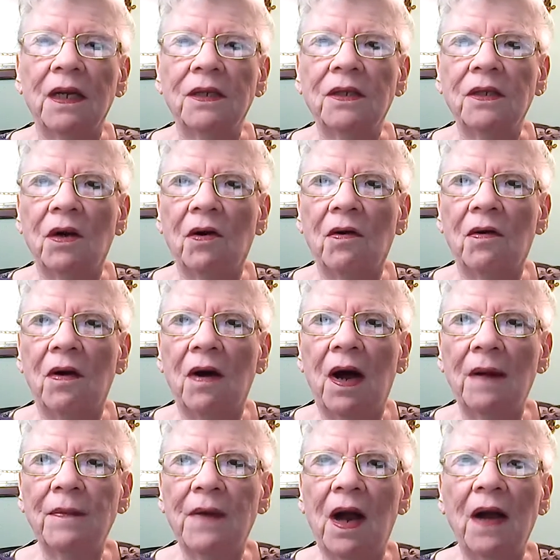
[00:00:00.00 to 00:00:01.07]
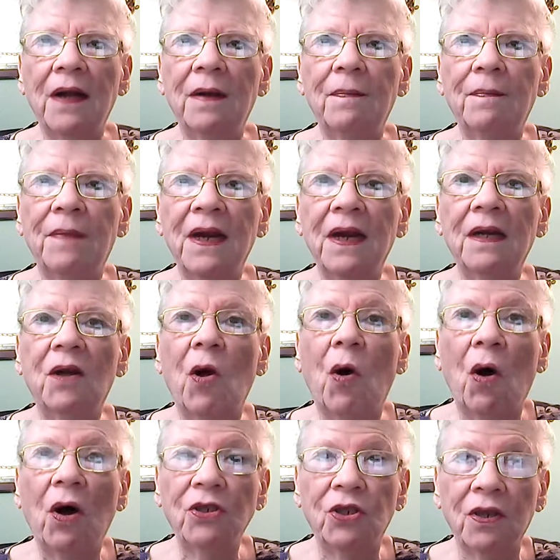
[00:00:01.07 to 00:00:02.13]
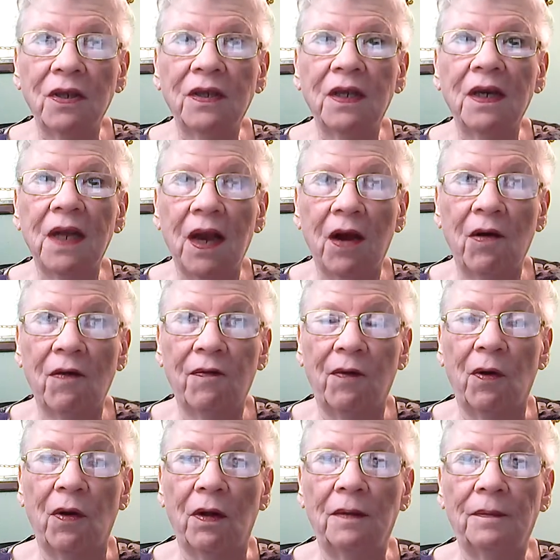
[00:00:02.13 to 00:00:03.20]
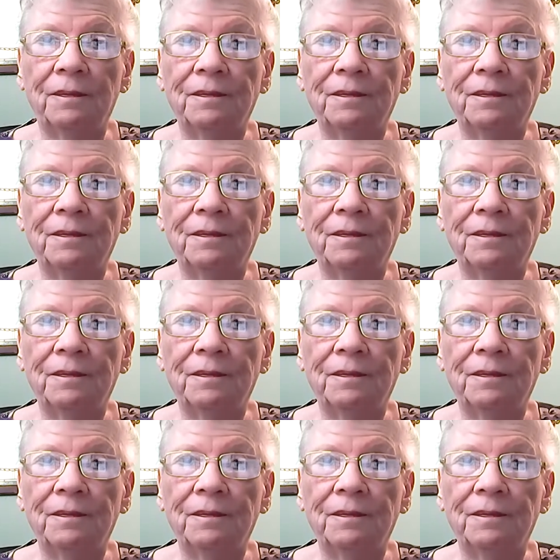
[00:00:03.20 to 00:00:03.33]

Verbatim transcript: So I'm kind of being cautious and careful.